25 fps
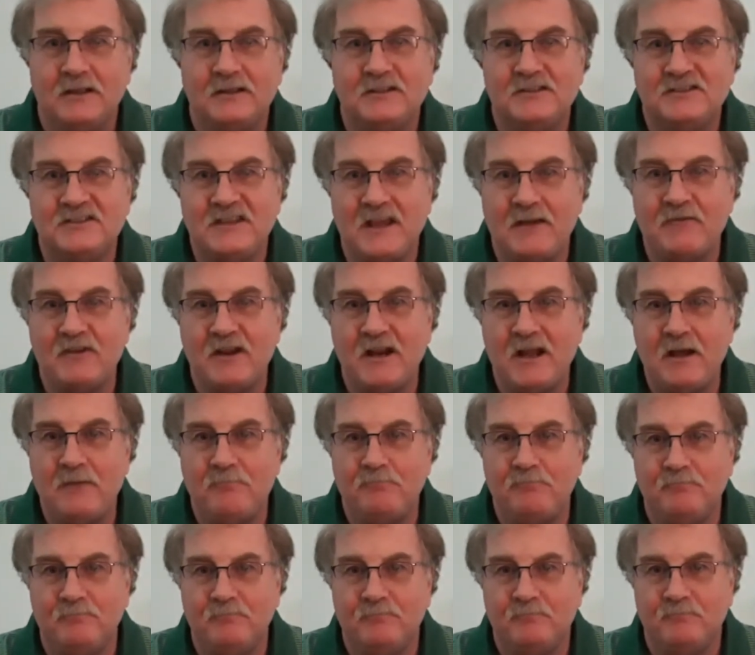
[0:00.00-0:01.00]
Seven
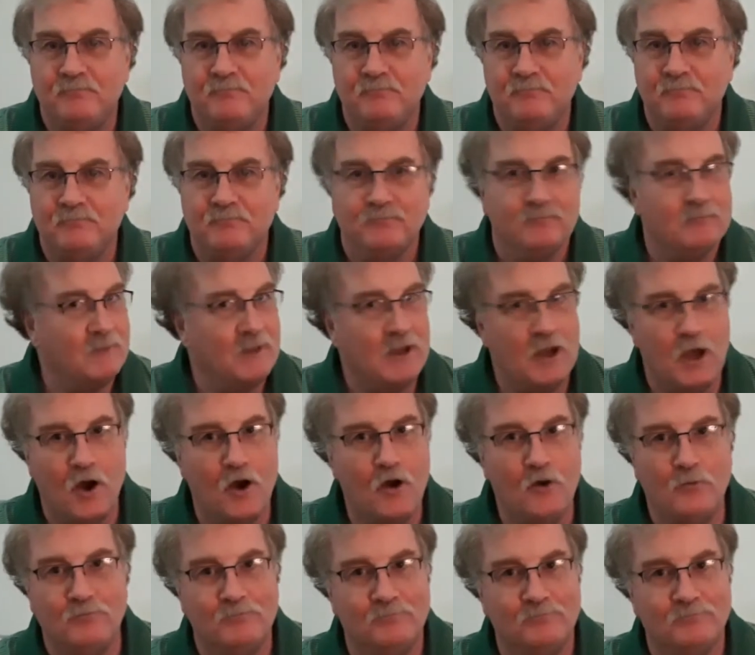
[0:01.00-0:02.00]
Up?
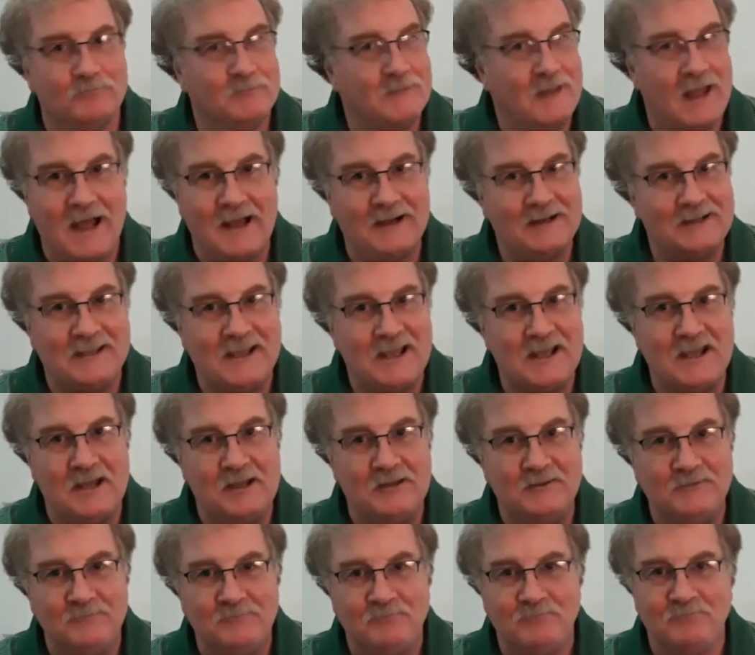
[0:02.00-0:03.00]
Nope, not
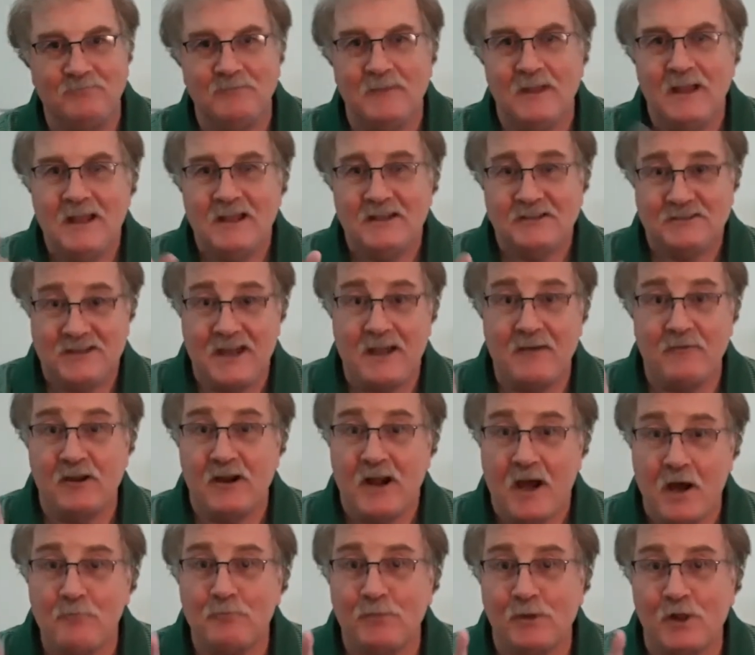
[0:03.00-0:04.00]
again. Seven
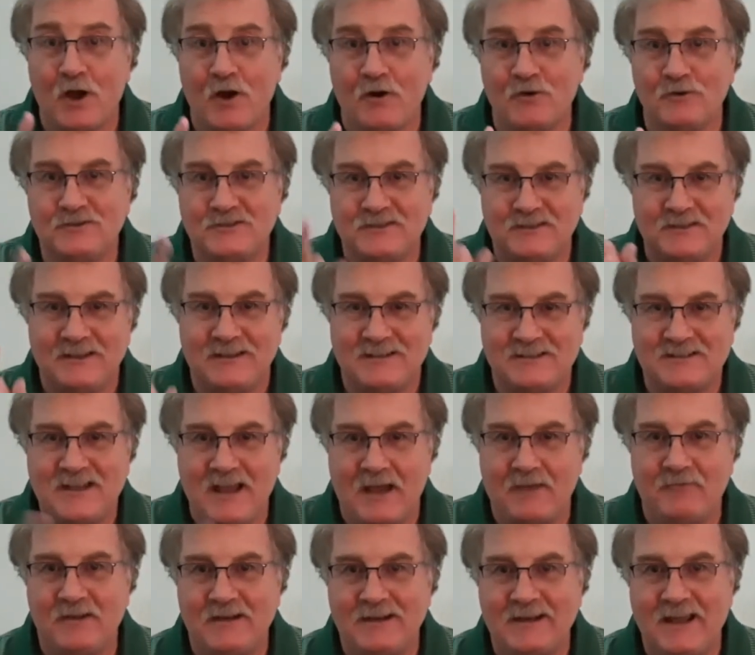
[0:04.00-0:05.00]
uploads in
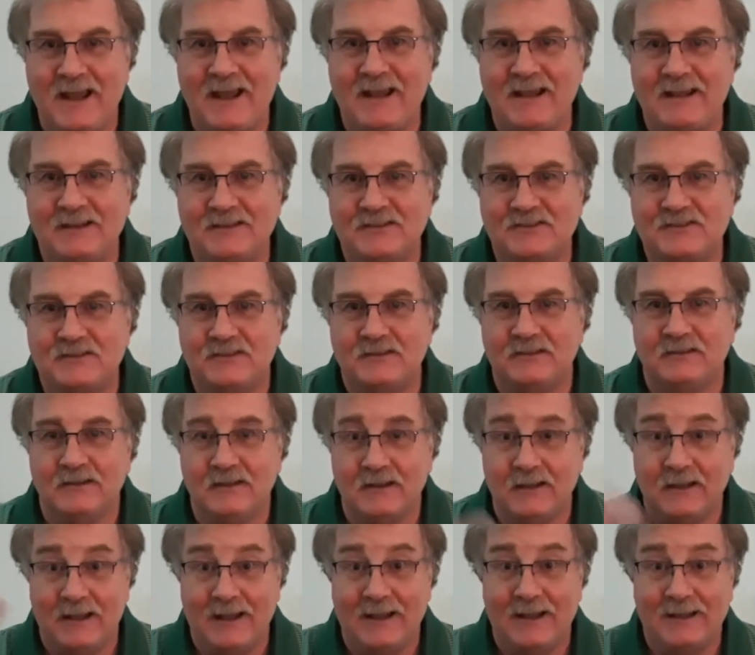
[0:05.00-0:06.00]
seven days.
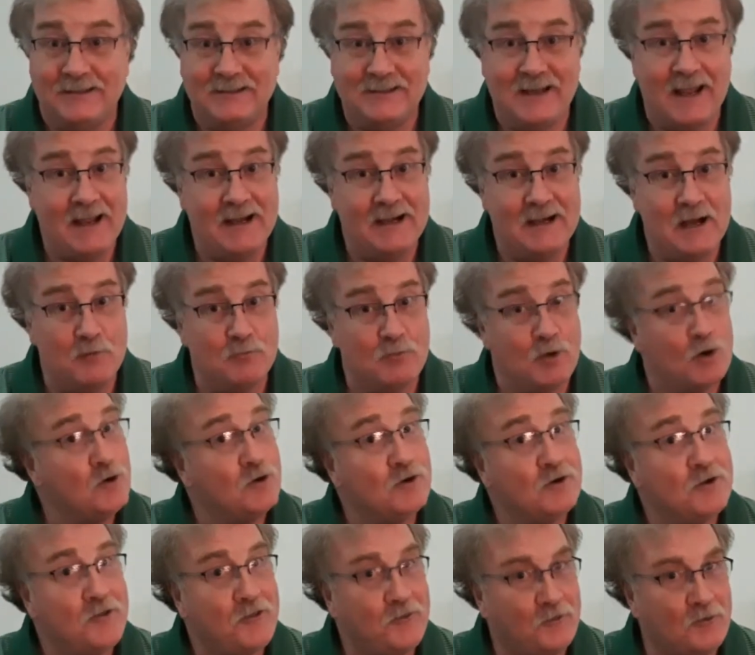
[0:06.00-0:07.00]
Day number
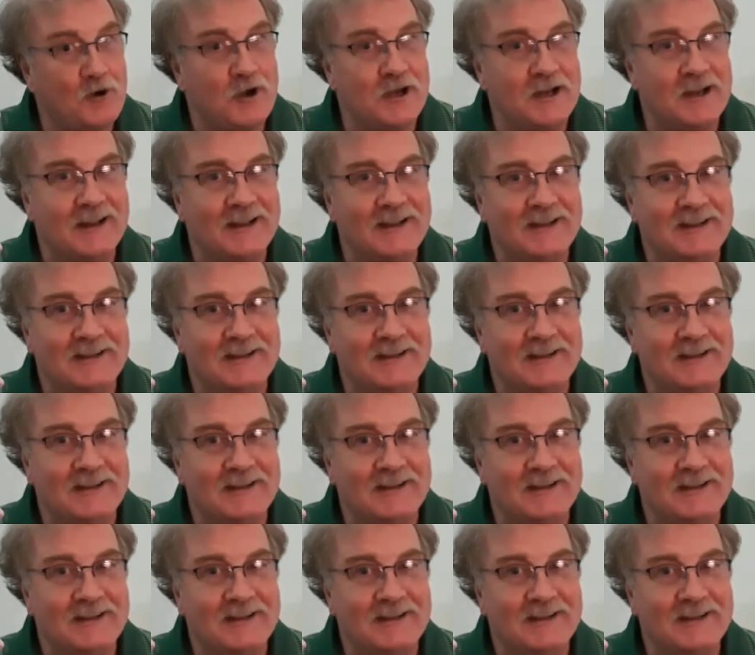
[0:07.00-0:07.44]
three.